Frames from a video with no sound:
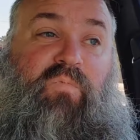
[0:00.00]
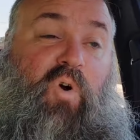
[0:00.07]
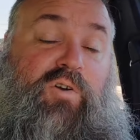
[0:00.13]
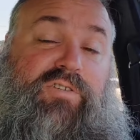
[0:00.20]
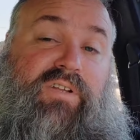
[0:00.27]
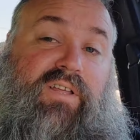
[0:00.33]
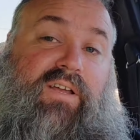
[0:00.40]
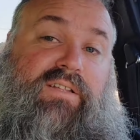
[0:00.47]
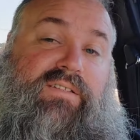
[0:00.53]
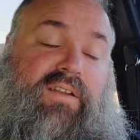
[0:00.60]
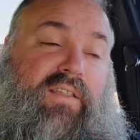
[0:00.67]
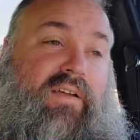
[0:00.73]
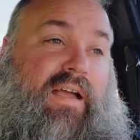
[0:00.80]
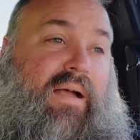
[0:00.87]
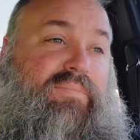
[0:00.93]
Fortunately, it's
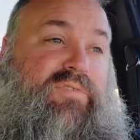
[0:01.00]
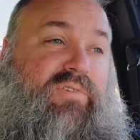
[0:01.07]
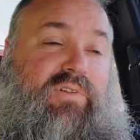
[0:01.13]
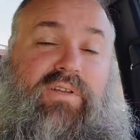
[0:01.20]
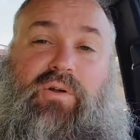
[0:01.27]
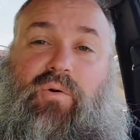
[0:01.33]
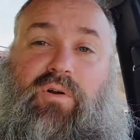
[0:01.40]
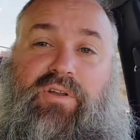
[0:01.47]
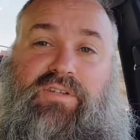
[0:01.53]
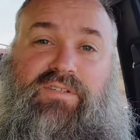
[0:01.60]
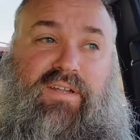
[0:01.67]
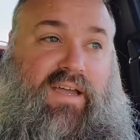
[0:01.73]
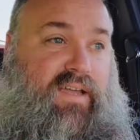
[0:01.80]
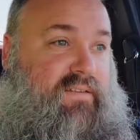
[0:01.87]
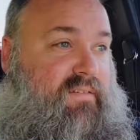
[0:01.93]
another absolutely gorgeous
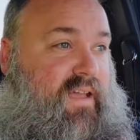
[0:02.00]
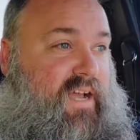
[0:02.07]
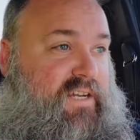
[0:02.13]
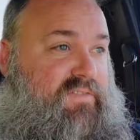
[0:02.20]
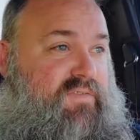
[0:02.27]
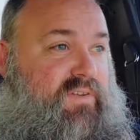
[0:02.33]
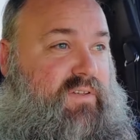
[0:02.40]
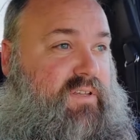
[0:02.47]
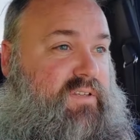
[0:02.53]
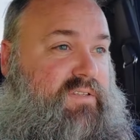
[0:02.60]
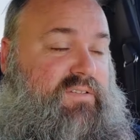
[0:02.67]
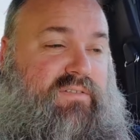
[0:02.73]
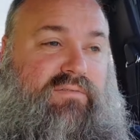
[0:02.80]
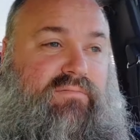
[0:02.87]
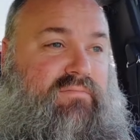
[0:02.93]
day. Nashville
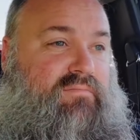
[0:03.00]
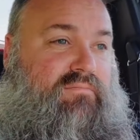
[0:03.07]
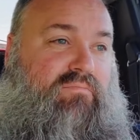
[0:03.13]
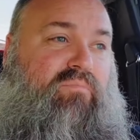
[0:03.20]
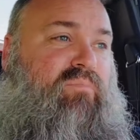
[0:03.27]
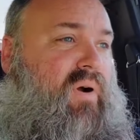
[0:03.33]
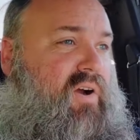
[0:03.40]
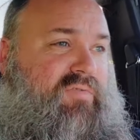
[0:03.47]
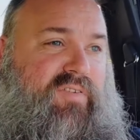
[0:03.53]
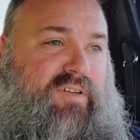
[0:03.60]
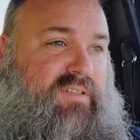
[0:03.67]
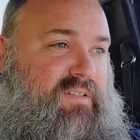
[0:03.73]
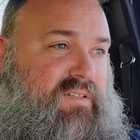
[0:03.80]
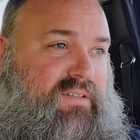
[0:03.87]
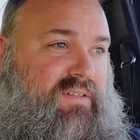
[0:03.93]
is
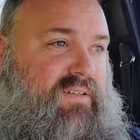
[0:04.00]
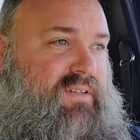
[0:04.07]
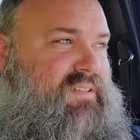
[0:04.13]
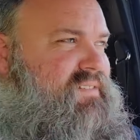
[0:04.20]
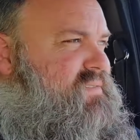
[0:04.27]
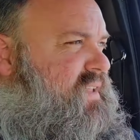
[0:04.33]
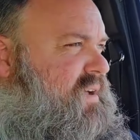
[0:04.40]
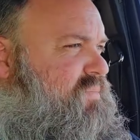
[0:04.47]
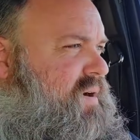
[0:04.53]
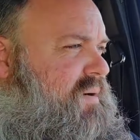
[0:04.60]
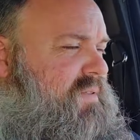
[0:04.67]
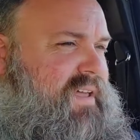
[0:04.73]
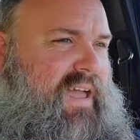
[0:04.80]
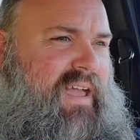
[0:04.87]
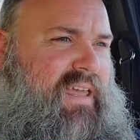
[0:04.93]
perfect. It's like
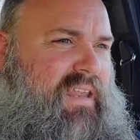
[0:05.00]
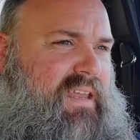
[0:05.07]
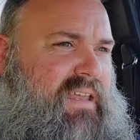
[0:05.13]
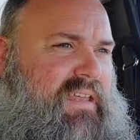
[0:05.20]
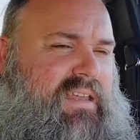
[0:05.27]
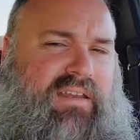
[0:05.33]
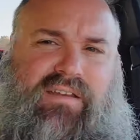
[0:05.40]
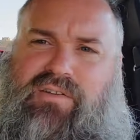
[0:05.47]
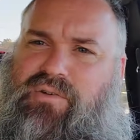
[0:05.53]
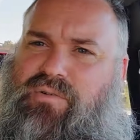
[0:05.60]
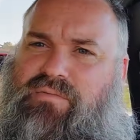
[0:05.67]
probably 82